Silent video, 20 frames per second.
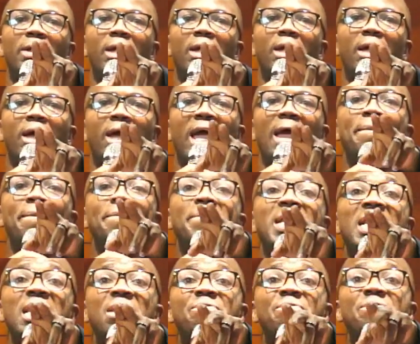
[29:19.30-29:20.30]
and
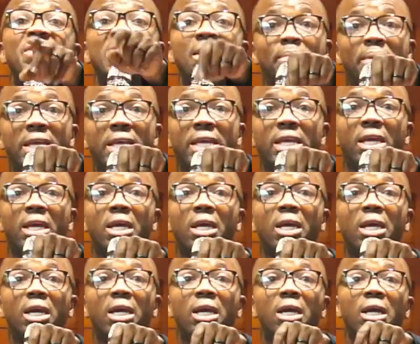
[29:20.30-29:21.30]
believe in me,
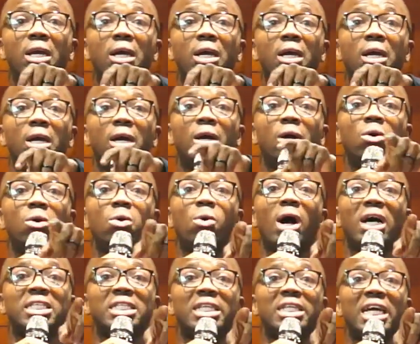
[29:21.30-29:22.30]
who has
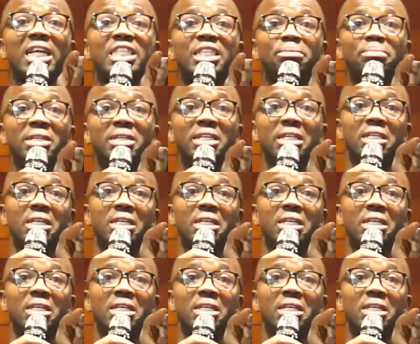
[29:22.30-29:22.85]
sent me,